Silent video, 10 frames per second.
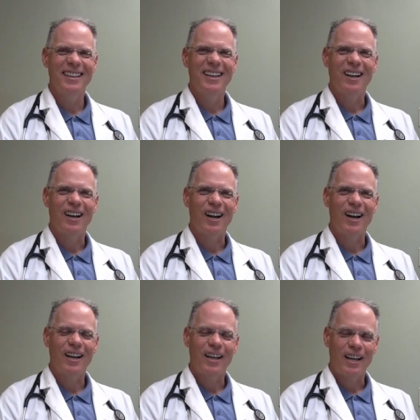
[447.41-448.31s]
Say hi.
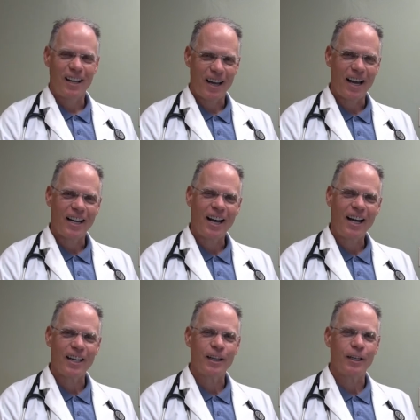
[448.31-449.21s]
Say something stupid. Hi,
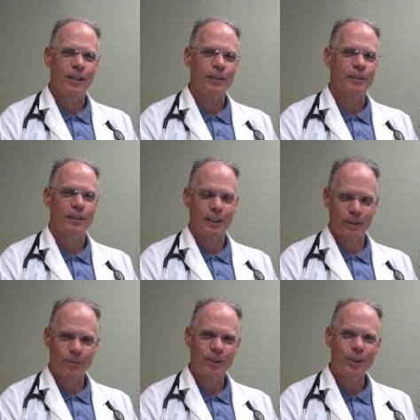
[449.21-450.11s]
hi, and say
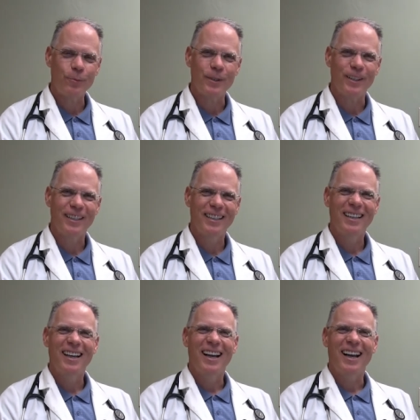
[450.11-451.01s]
something stupid.
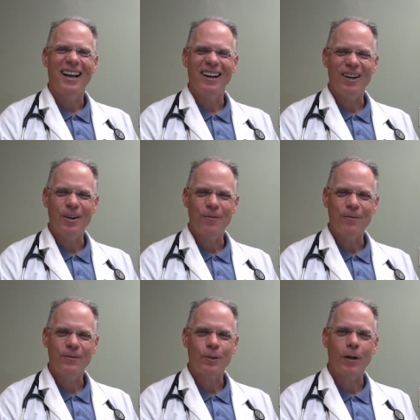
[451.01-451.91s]
Hello.
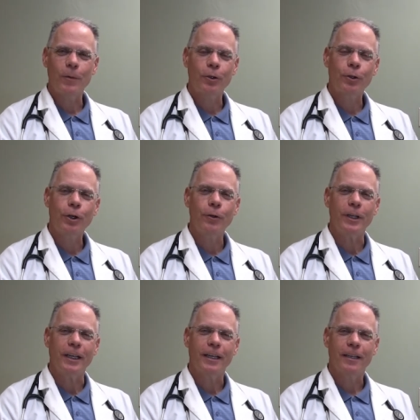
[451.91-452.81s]
Um, so I'm Dr.
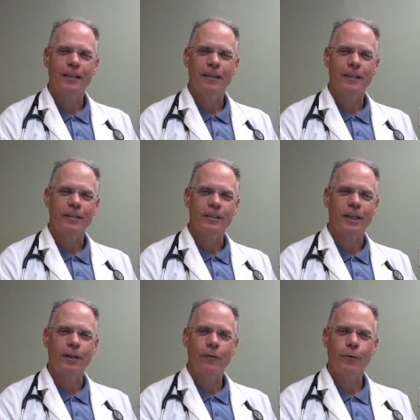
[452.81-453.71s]
Cooney. Is
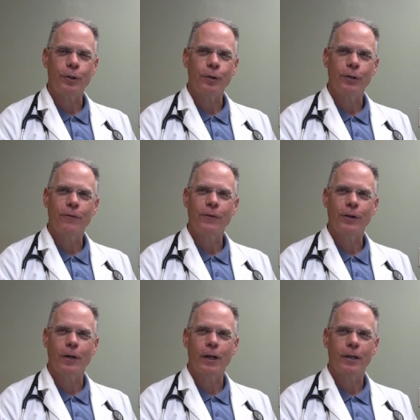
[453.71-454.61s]
that enough for you to
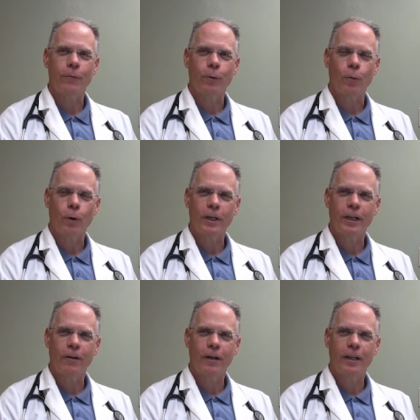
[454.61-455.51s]
figure out if we're
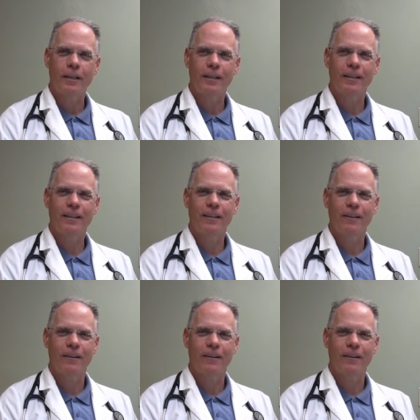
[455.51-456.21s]
working or not? I think